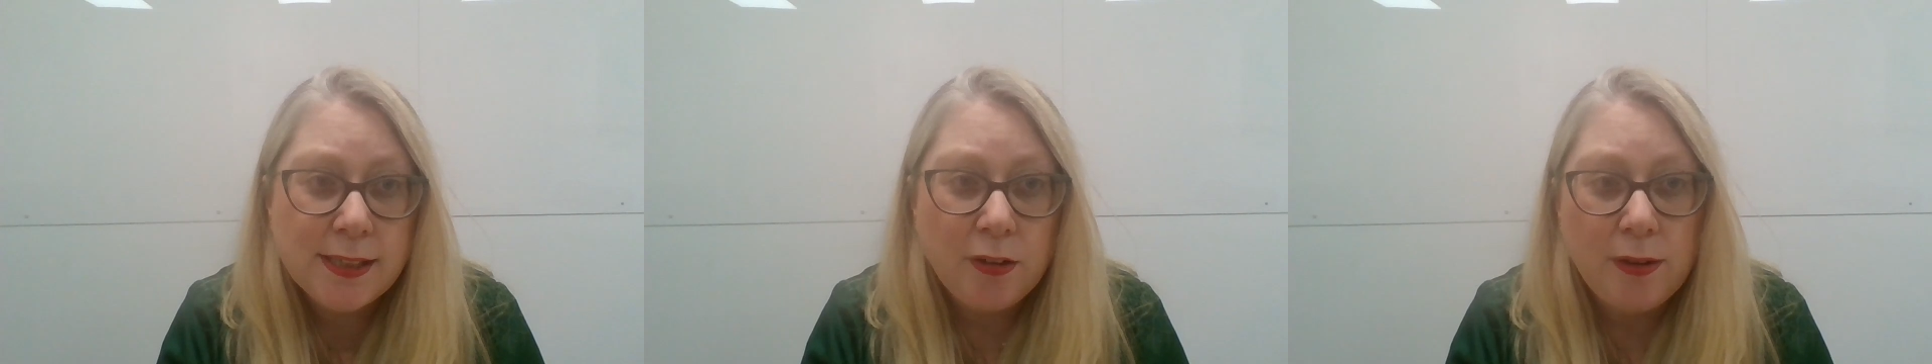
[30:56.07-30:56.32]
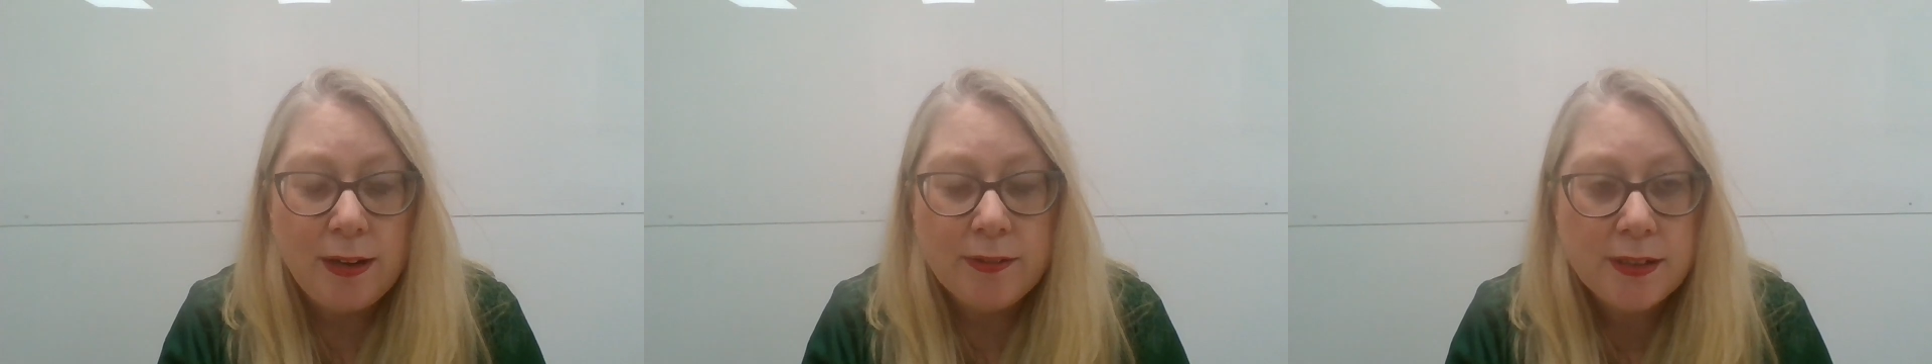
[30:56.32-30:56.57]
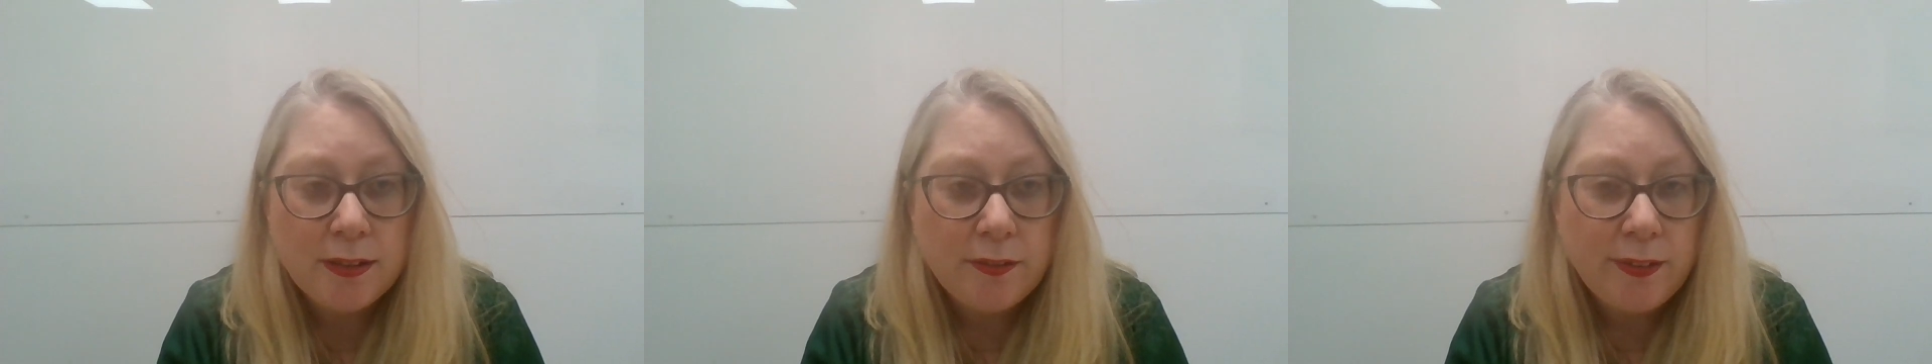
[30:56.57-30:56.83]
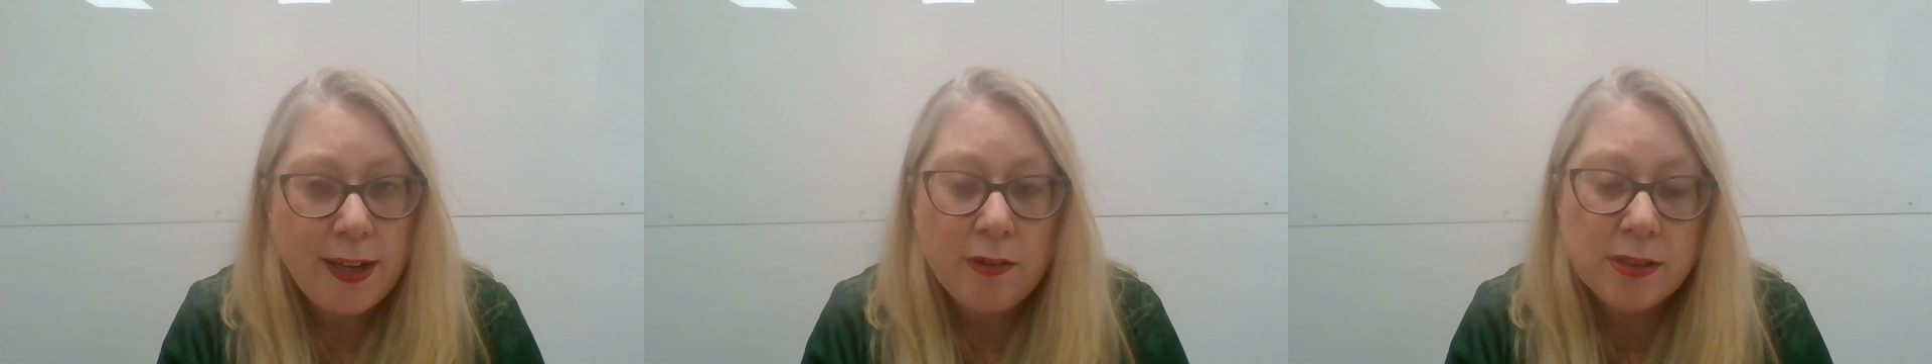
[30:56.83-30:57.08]
so outside
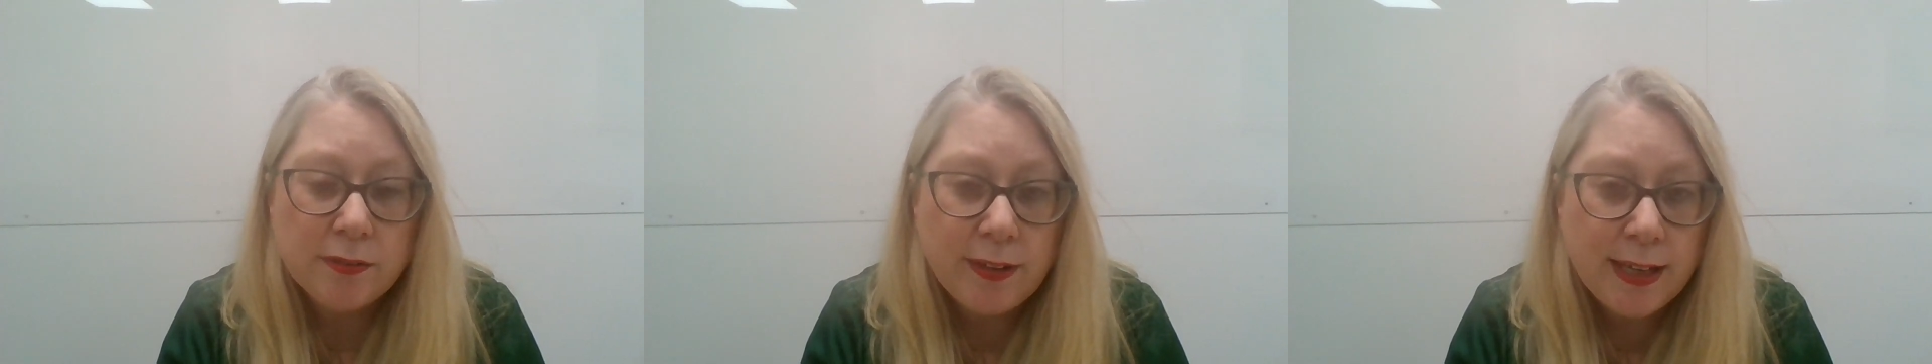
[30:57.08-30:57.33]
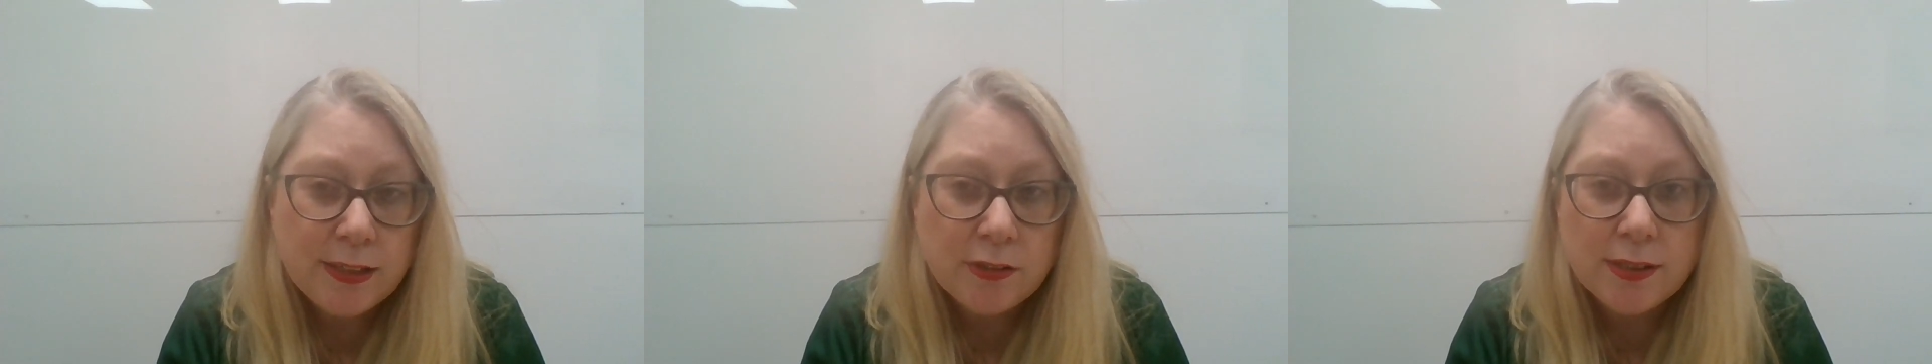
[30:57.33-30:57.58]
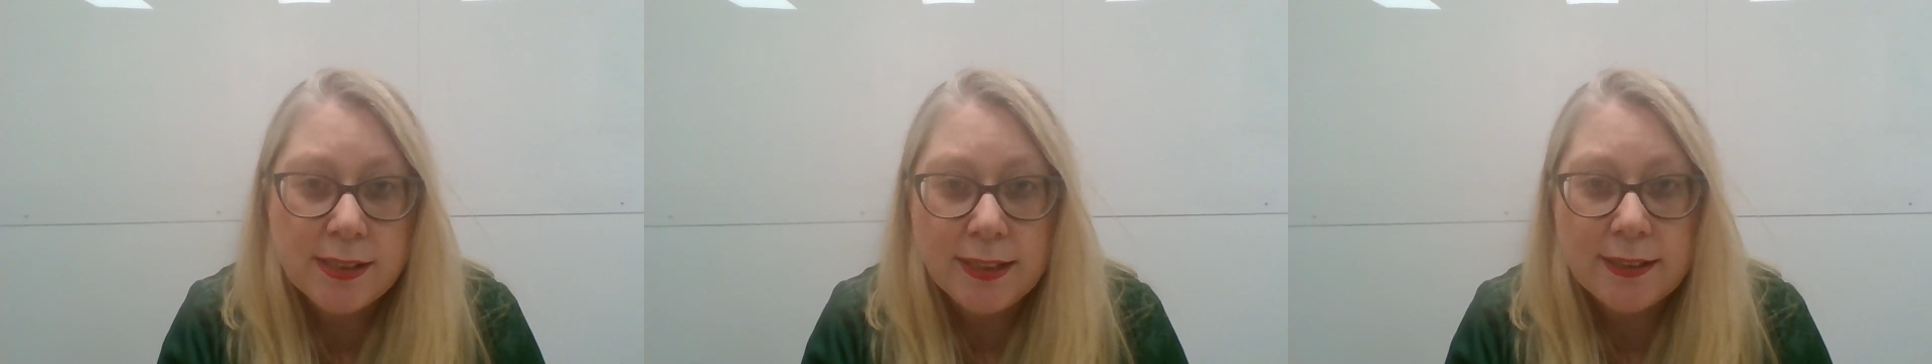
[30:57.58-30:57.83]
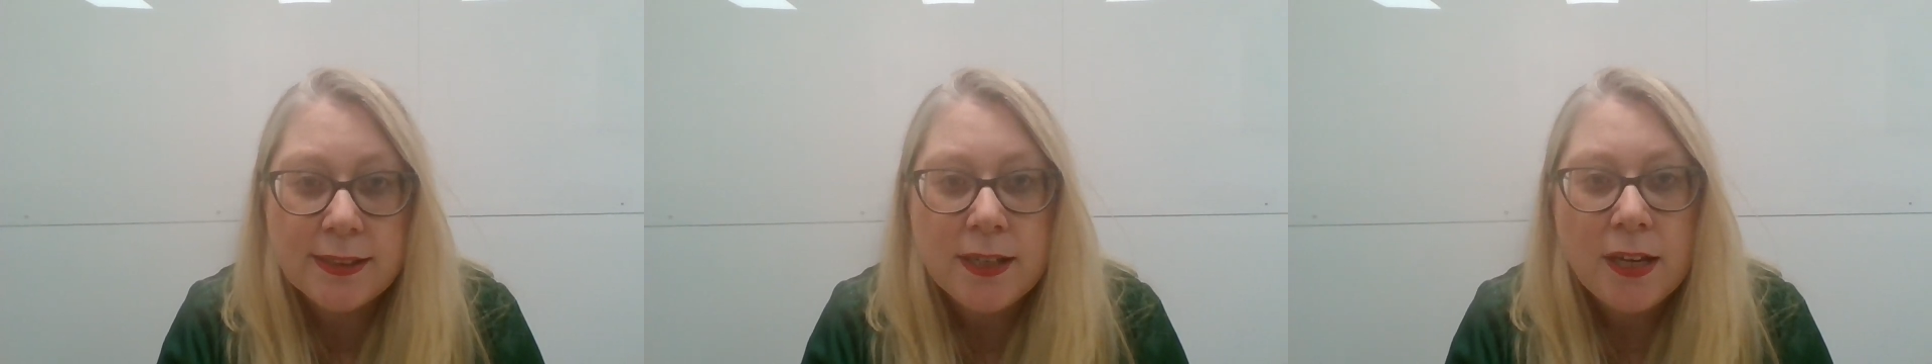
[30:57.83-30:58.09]
of the hours of 8 or
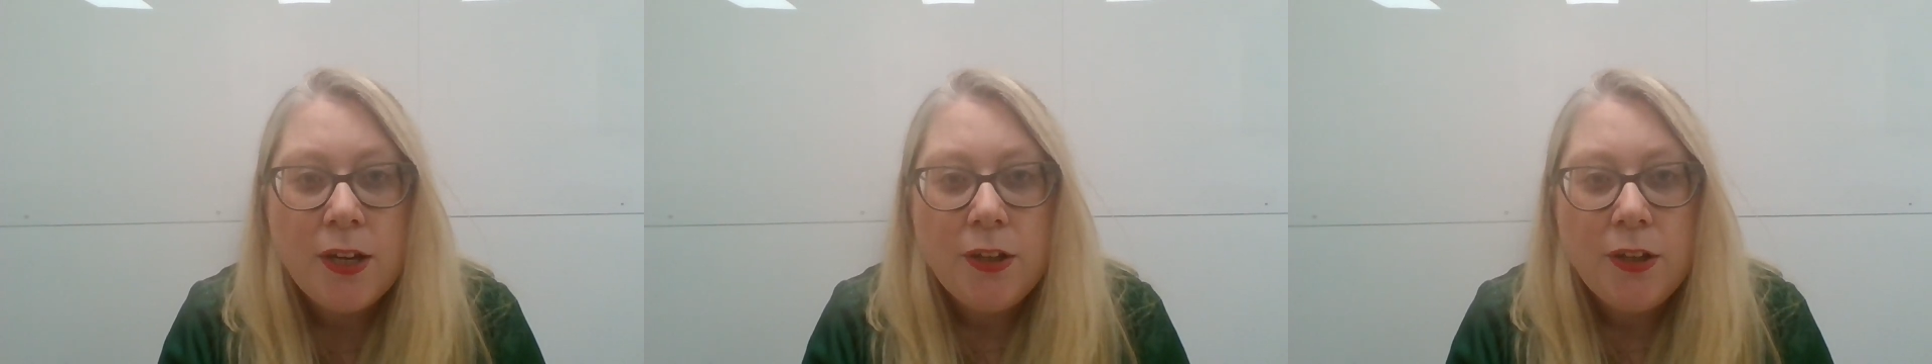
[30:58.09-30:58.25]
6,